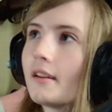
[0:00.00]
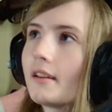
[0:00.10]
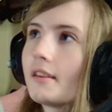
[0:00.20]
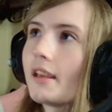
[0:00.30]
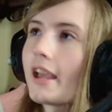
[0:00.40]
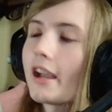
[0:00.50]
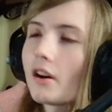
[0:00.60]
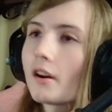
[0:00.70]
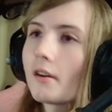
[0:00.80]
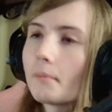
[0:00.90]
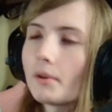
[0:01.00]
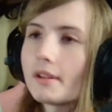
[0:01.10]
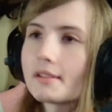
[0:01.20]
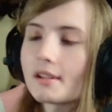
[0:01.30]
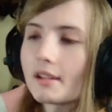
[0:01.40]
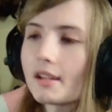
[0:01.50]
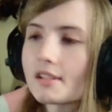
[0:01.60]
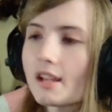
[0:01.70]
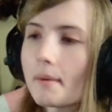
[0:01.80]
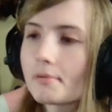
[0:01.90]
The AR bullet is going to get
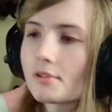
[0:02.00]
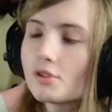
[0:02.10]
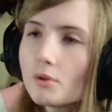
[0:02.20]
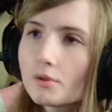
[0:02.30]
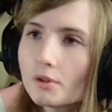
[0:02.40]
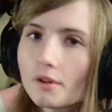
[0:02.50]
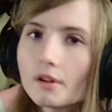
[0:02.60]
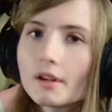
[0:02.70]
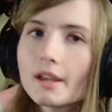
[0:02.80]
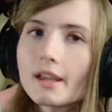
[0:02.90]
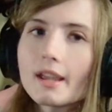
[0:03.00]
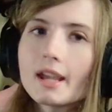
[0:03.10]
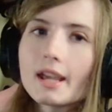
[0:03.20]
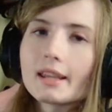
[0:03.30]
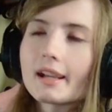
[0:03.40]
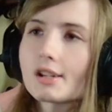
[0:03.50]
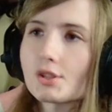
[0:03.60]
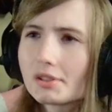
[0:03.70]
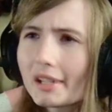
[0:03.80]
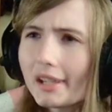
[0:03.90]
stopped sooner in like a
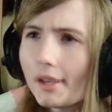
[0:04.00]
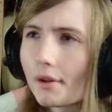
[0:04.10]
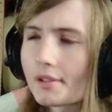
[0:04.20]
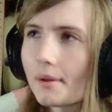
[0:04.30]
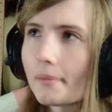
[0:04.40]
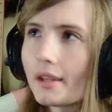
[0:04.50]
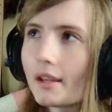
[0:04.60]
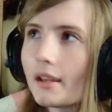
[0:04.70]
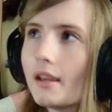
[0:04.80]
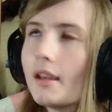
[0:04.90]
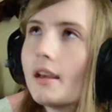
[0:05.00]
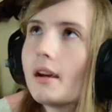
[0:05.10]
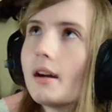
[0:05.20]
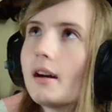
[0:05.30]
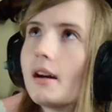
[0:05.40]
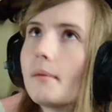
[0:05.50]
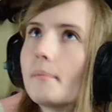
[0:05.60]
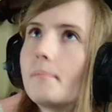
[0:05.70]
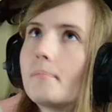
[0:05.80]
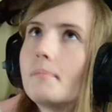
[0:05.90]
tree or something,
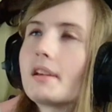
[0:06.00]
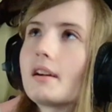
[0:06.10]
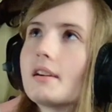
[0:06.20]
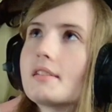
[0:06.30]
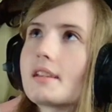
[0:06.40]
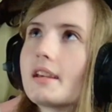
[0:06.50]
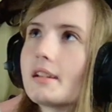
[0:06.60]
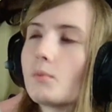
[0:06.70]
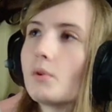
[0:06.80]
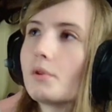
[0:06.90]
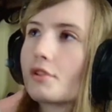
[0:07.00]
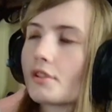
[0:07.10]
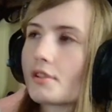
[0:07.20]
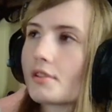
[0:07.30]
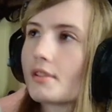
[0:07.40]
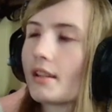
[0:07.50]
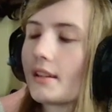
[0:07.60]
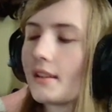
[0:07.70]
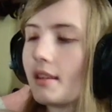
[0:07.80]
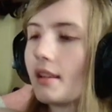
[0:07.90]
because it will just,
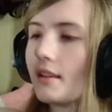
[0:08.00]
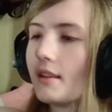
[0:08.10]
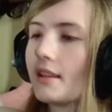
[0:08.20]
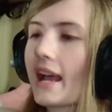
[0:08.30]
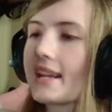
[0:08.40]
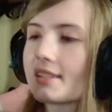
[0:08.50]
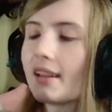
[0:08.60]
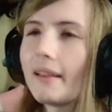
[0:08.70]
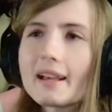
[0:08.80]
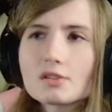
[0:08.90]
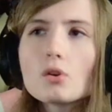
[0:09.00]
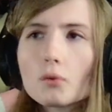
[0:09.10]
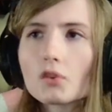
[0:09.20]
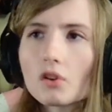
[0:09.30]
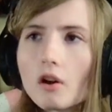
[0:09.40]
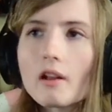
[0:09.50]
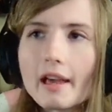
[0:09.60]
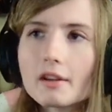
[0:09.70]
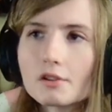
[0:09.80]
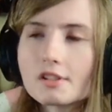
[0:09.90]
it has a less overall
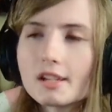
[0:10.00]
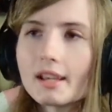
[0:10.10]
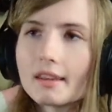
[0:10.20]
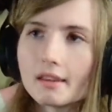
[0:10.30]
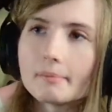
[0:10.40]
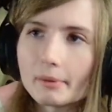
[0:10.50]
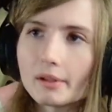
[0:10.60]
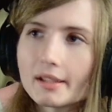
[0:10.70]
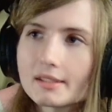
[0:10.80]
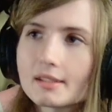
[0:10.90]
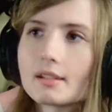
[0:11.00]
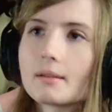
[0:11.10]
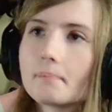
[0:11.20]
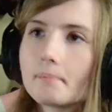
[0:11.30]
energy in the bullet to,